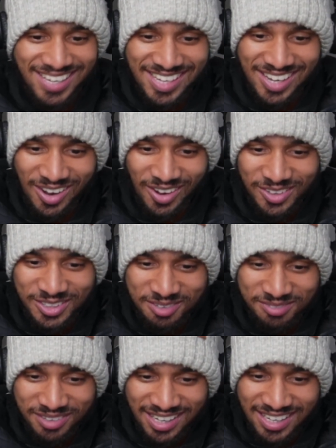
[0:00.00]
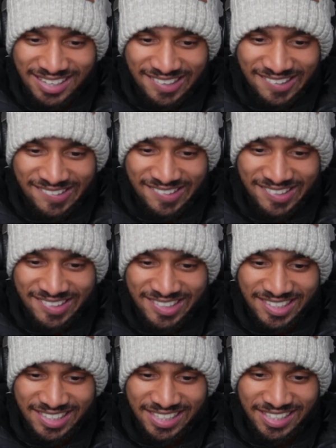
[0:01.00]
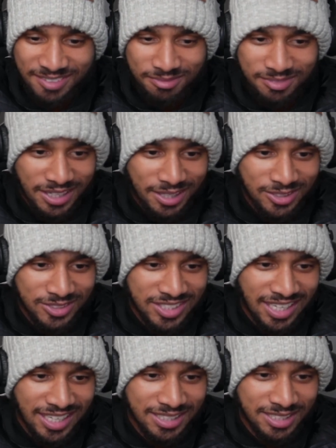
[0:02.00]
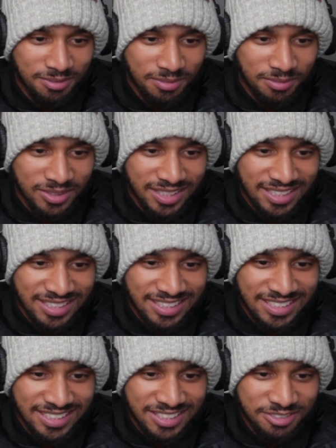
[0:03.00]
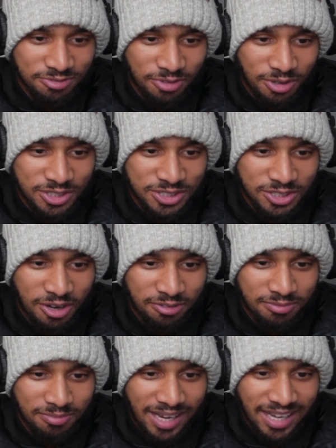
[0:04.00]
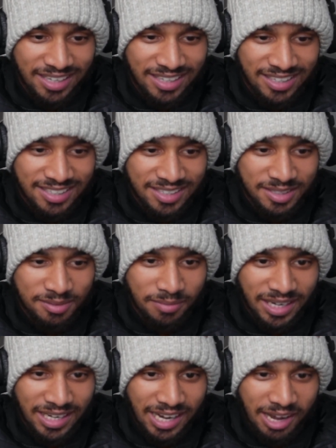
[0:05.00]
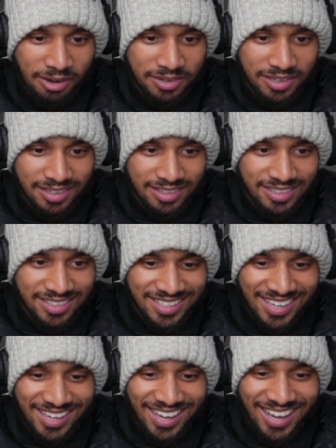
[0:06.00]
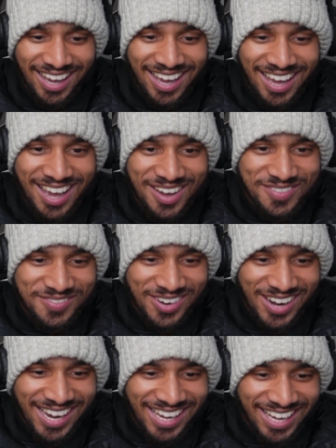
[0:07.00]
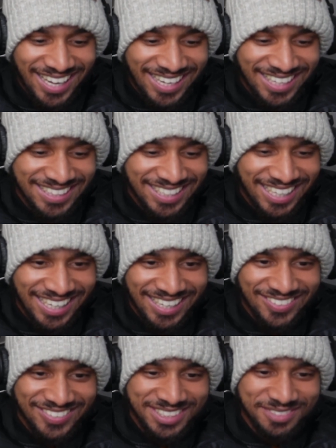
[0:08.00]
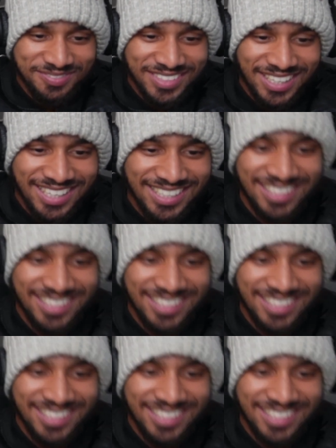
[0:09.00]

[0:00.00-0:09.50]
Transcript: Hold on, bruh. I need to change something, but it's very soft, man. Make it louder. Yeah, boy, anything I'm just feeling.